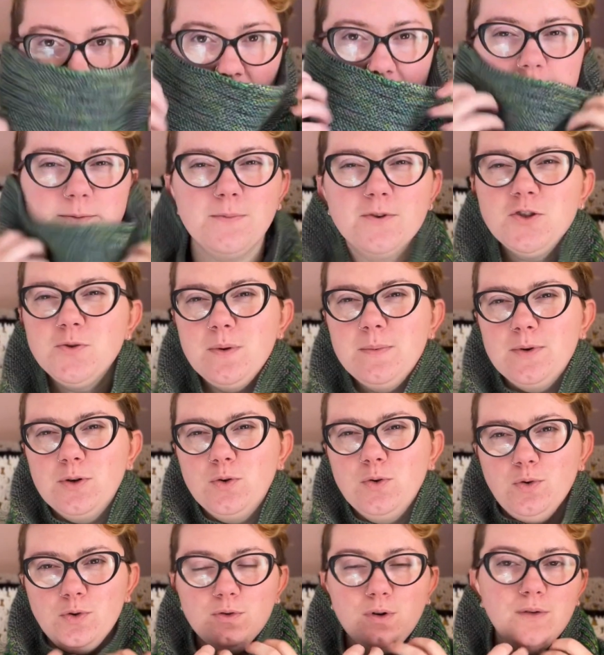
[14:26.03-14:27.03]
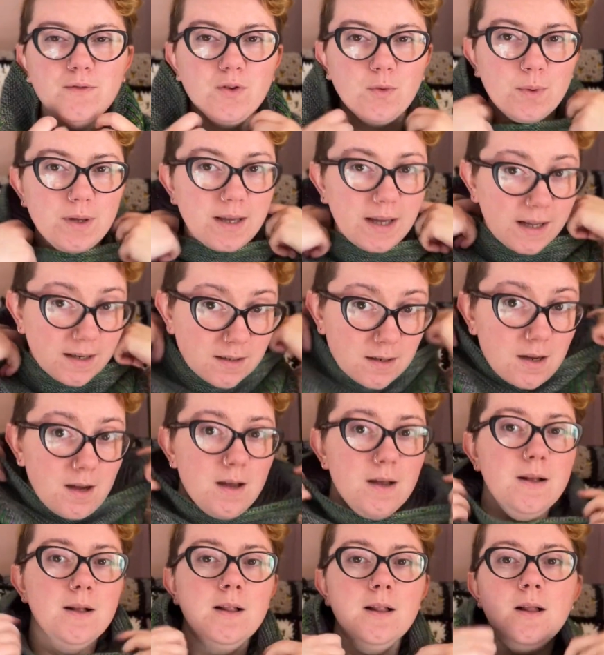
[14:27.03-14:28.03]
It's supposed to be a bit cooler over the weekend,
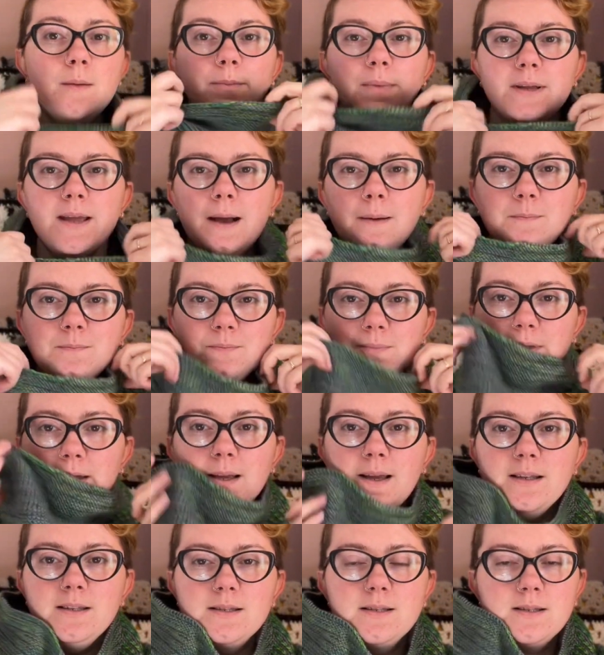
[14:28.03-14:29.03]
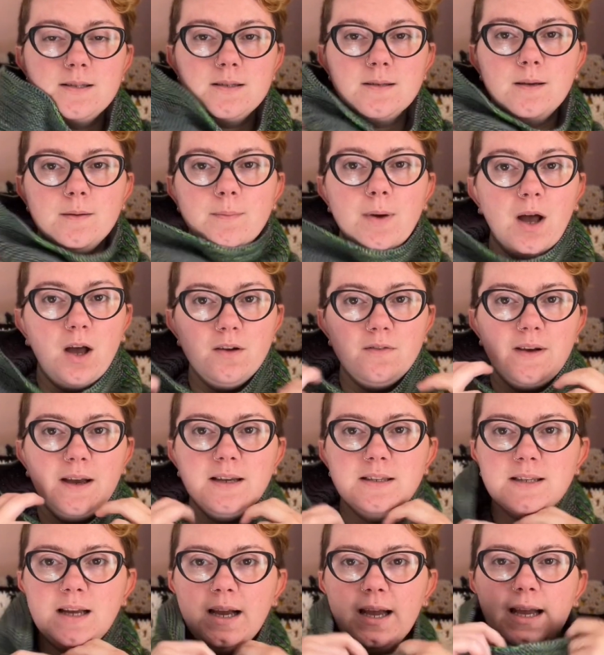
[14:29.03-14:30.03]
but yeah, it's
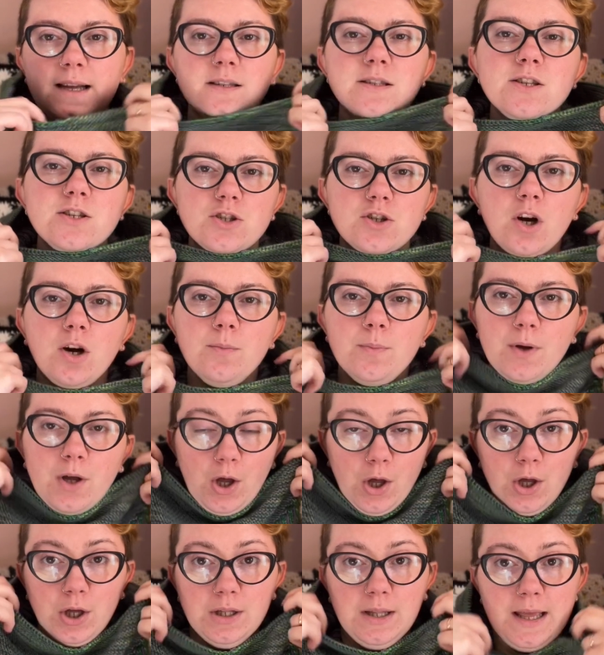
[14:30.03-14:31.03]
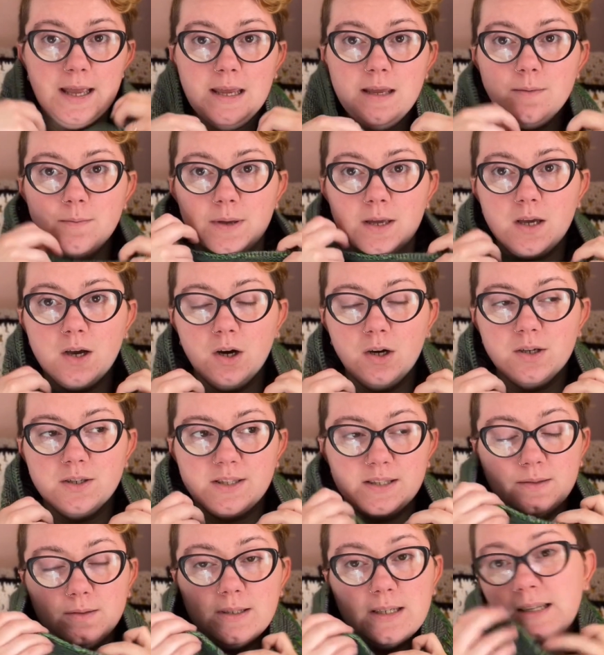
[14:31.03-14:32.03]
perfect. I had to stop early because
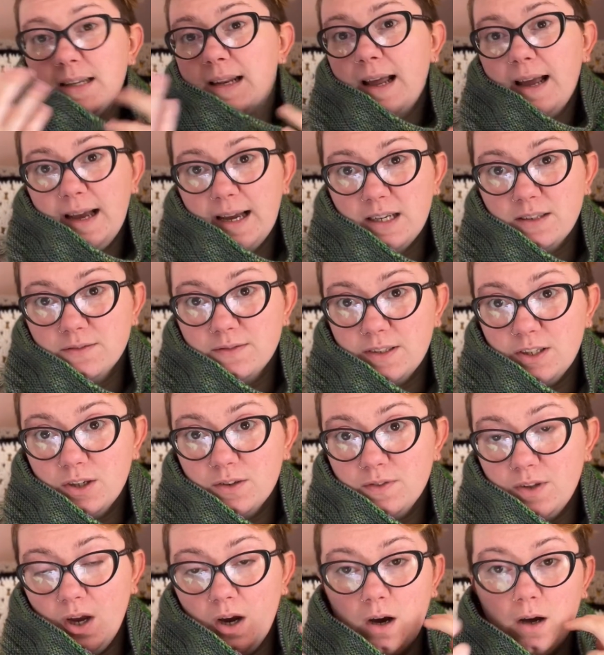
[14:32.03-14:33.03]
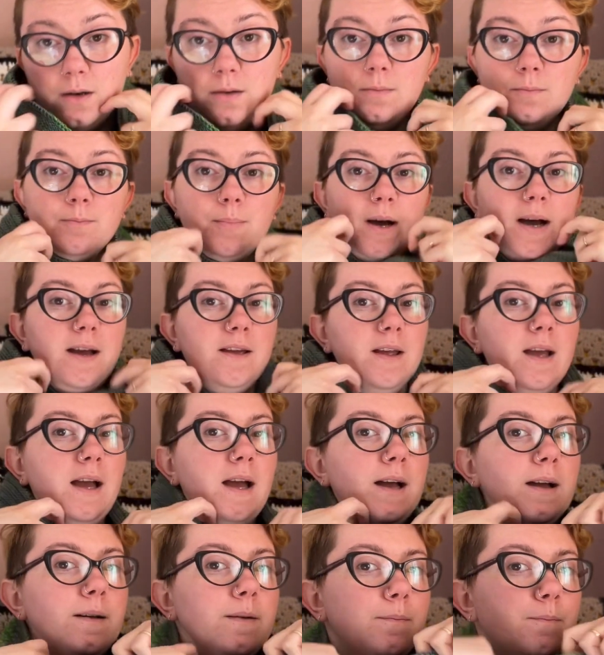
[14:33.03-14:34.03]
I didn't have enough yarn, but
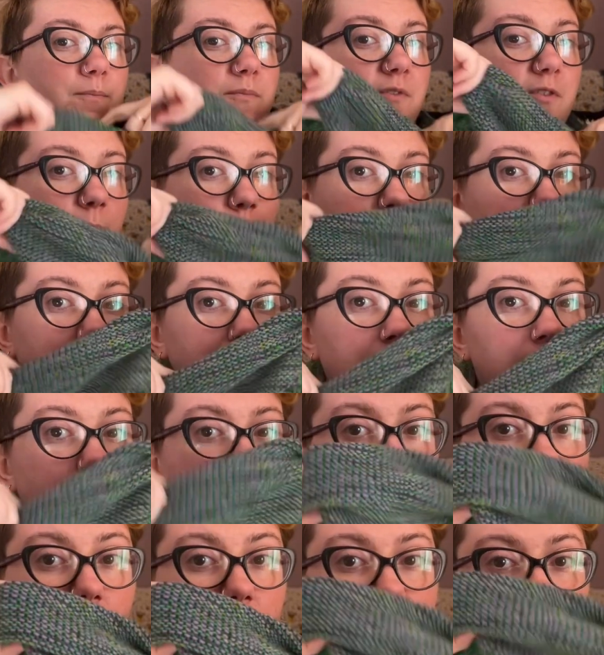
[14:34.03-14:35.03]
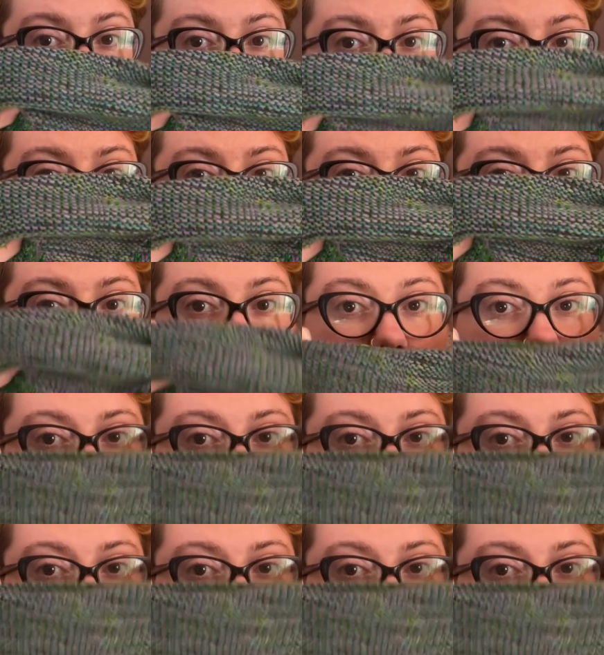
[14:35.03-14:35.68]
for me personally, this